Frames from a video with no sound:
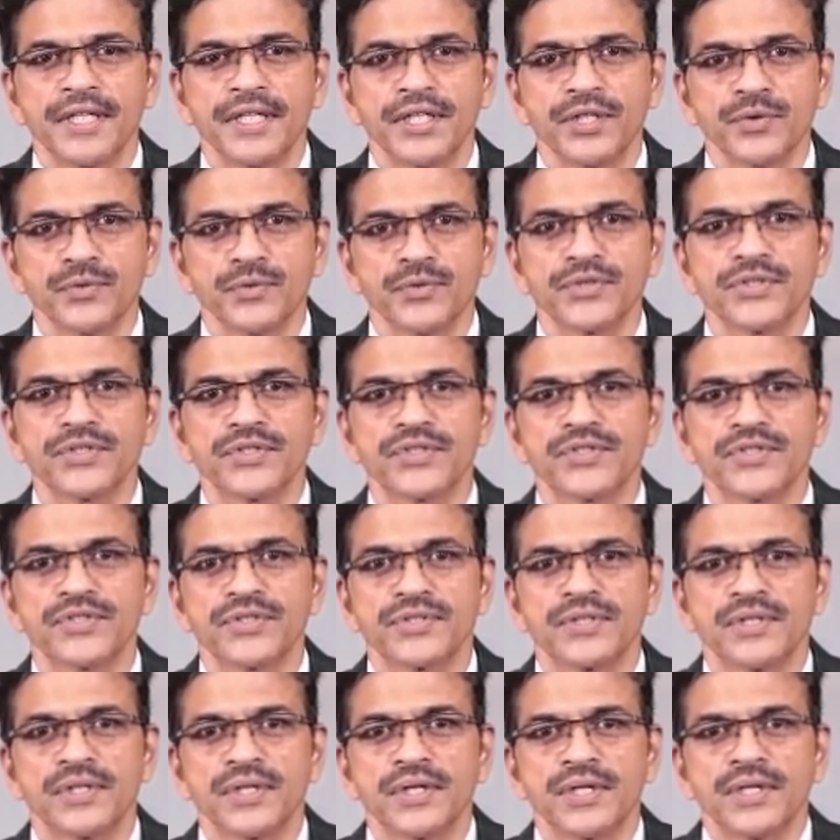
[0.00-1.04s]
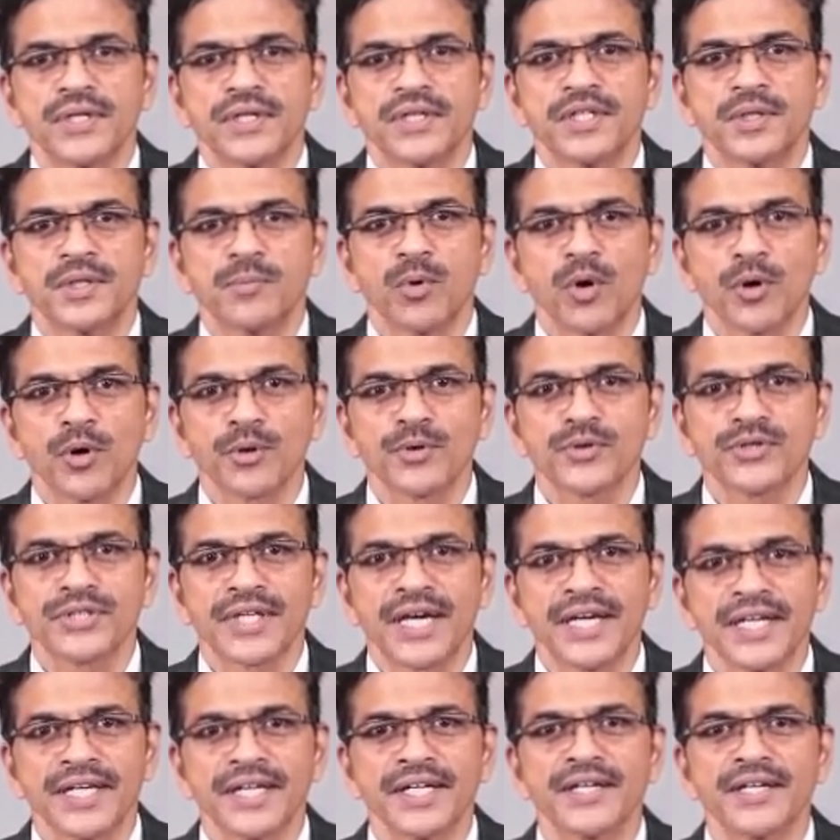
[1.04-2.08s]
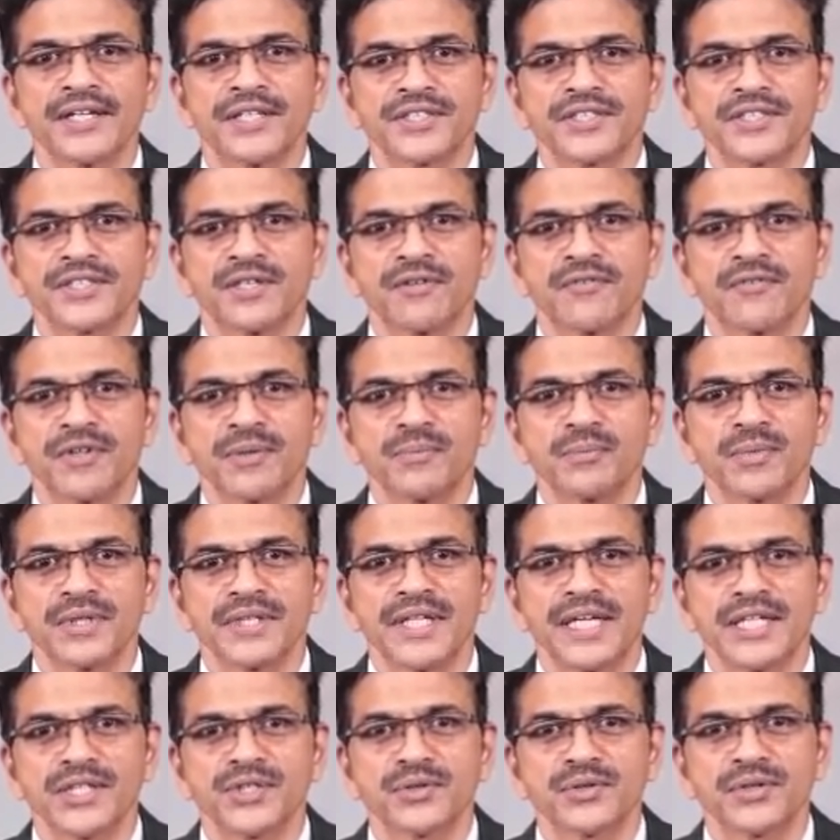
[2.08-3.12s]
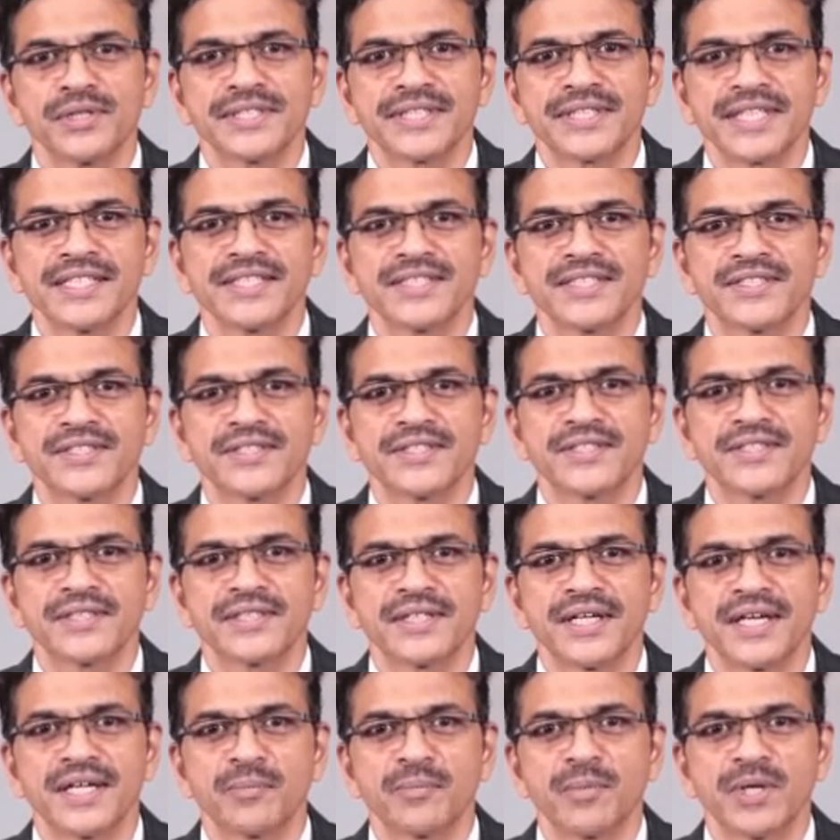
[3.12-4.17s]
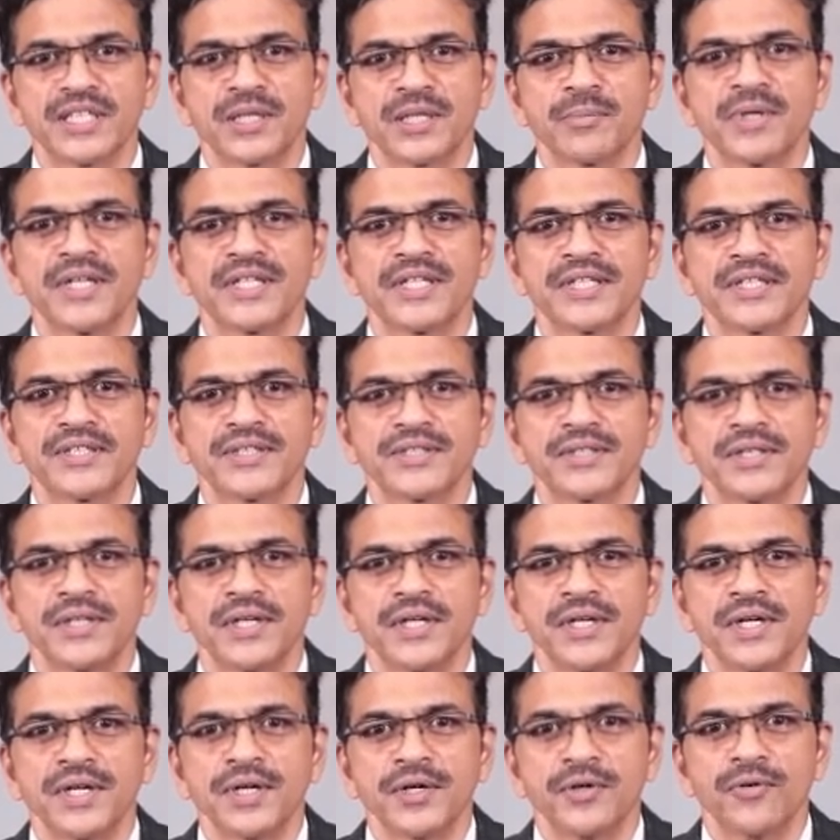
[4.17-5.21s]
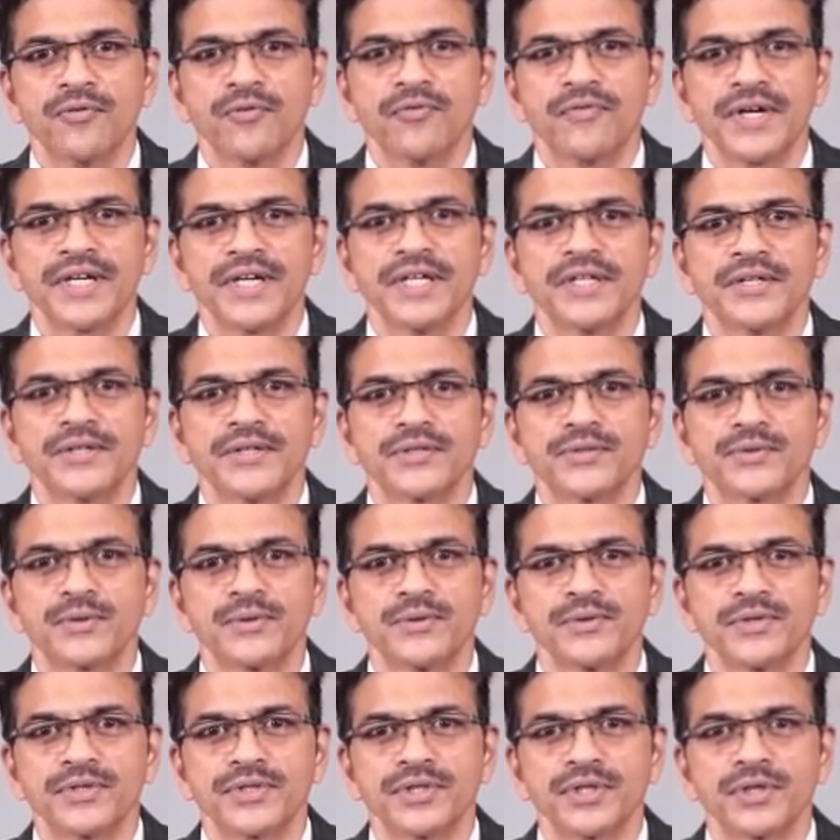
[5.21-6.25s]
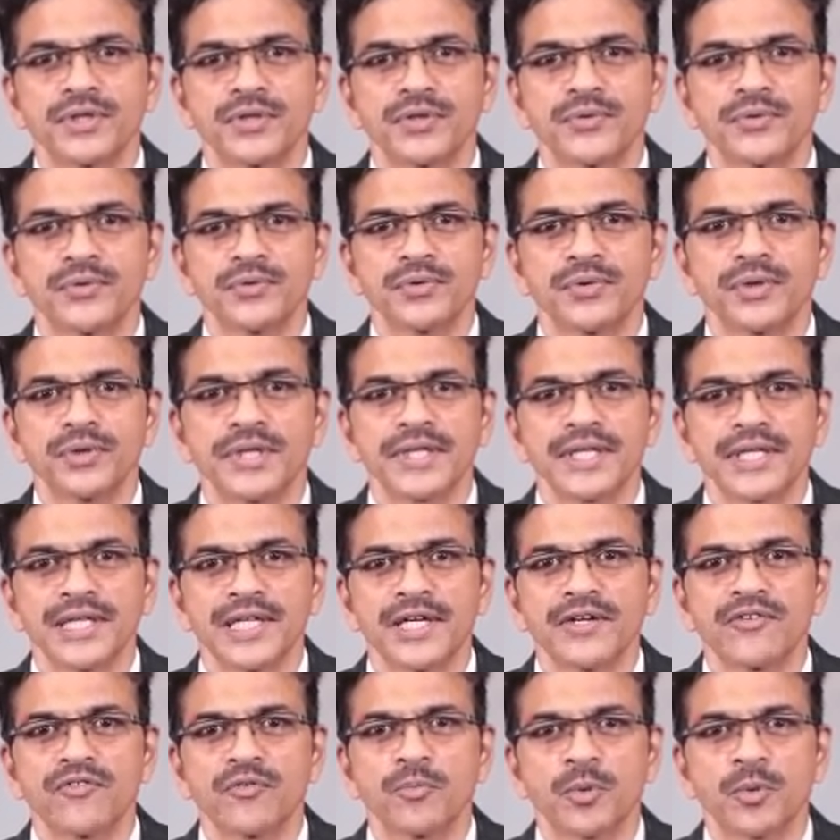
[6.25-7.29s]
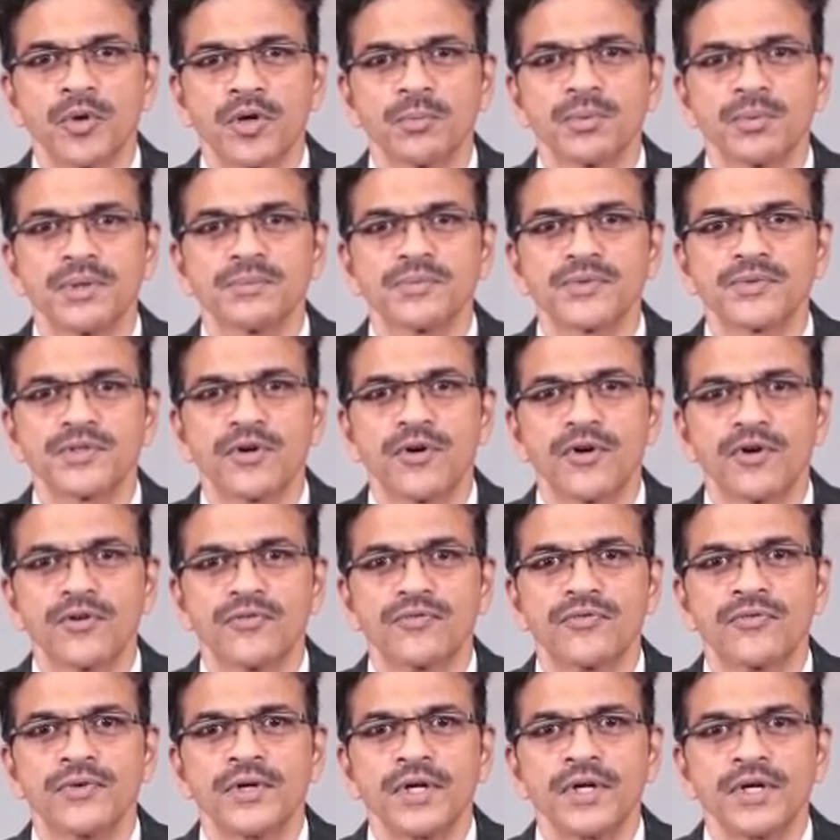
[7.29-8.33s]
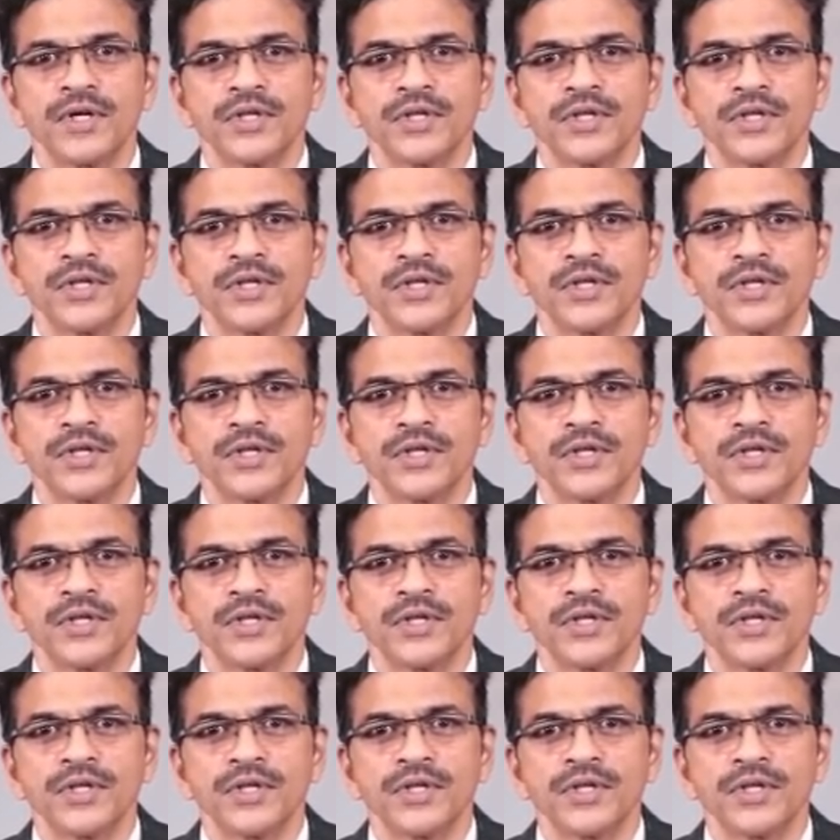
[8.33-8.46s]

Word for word: It uses, it borrows ideas from natural sciences and mathematics to find solution to real life problems of